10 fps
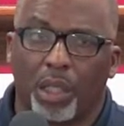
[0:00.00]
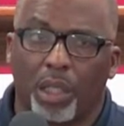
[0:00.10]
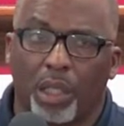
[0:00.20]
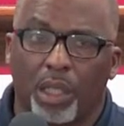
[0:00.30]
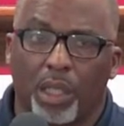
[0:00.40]

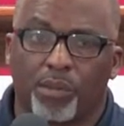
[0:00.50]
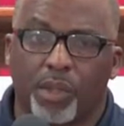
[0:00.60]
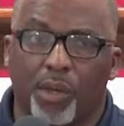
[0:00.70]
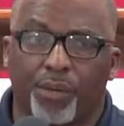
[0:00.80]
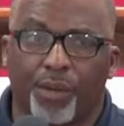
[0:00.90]
it comes
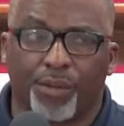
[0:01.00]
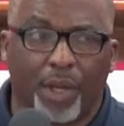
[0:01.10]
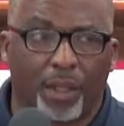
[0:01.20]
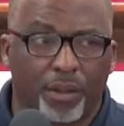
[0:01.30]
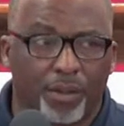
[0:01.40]
off the
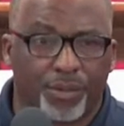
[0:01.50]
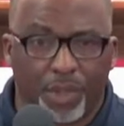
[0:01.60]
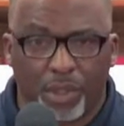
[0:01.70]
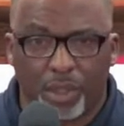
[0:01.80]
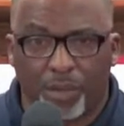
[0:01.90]
fact of feeling